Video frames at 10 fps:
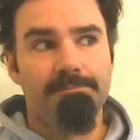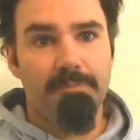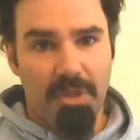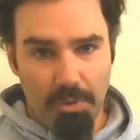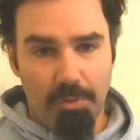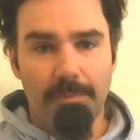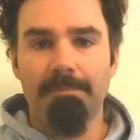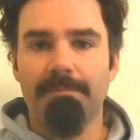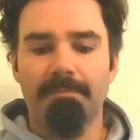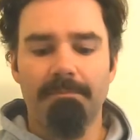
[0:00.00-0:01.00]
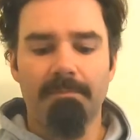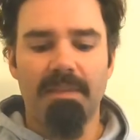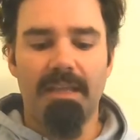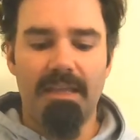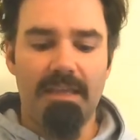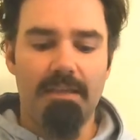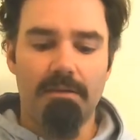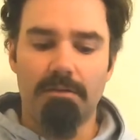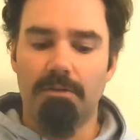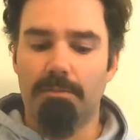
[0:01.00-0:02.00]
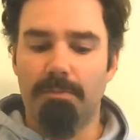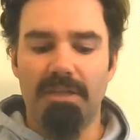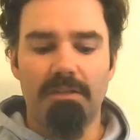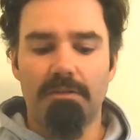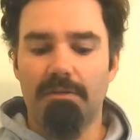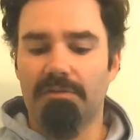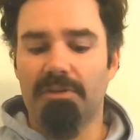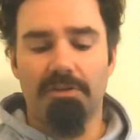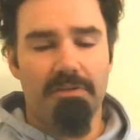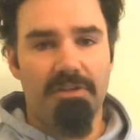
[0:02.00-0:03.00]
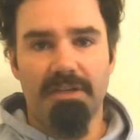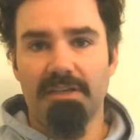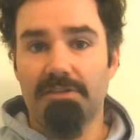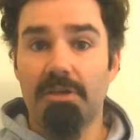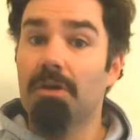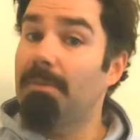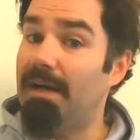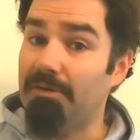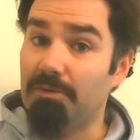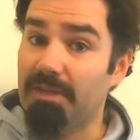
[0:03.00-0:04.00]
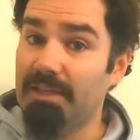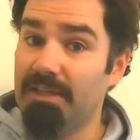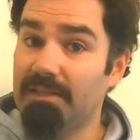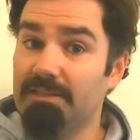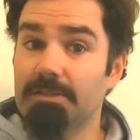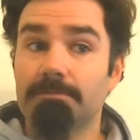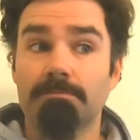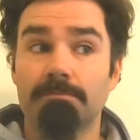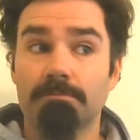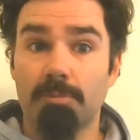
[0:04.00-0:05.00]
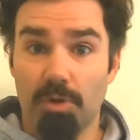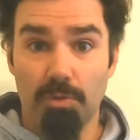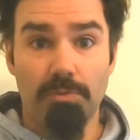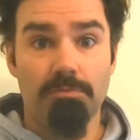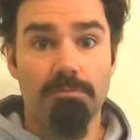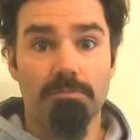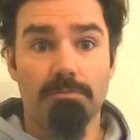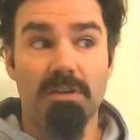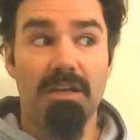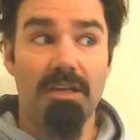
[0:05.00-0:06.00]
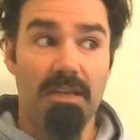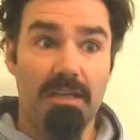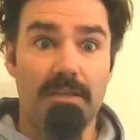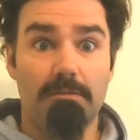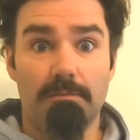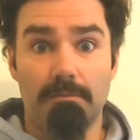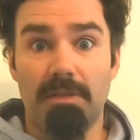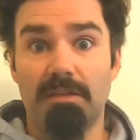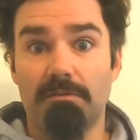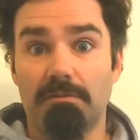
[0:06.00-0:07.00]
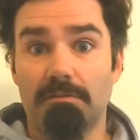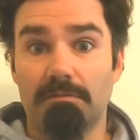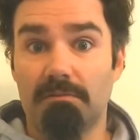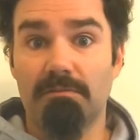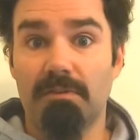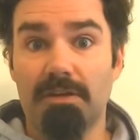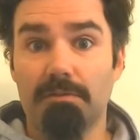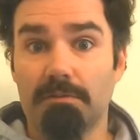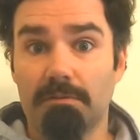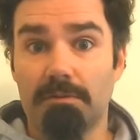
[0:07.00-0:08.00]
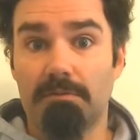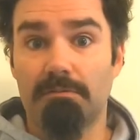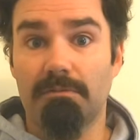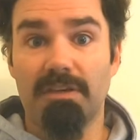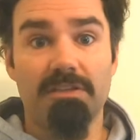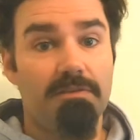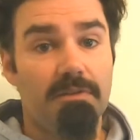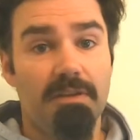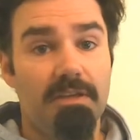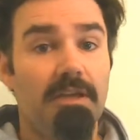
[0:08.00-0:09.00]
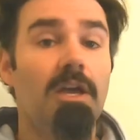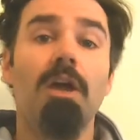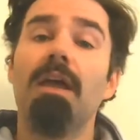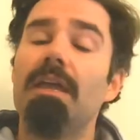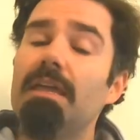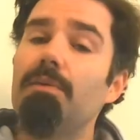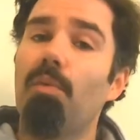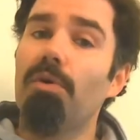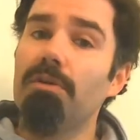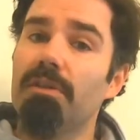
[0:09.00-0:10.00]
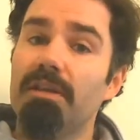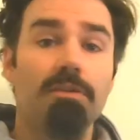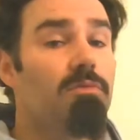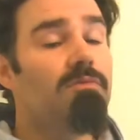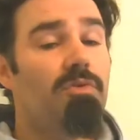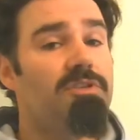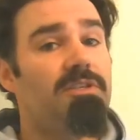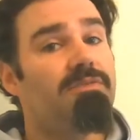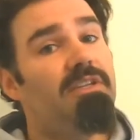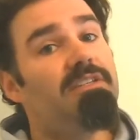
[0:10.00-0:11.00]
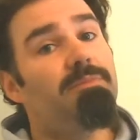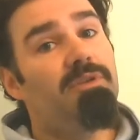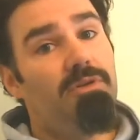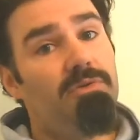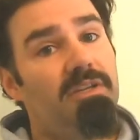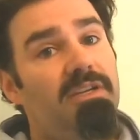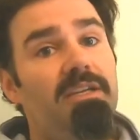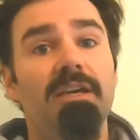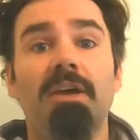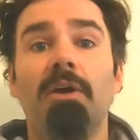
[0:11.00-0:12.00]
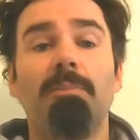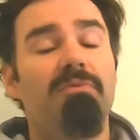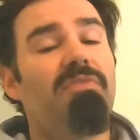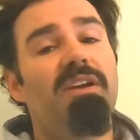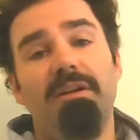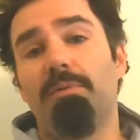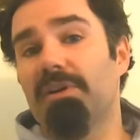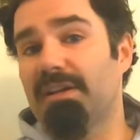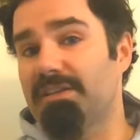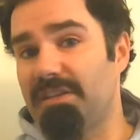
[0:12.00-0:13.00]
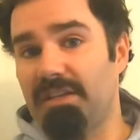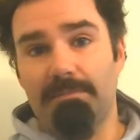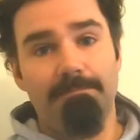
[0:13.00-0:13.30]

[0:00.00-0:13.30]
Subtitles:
Cool, eat your meat, your fowl and your eggs, but I don't like eggs. Cool, eat meat and fowl and fish if you like it. Eat what you like, don't force yourself to eat something you don't like, but vary what it is you eat.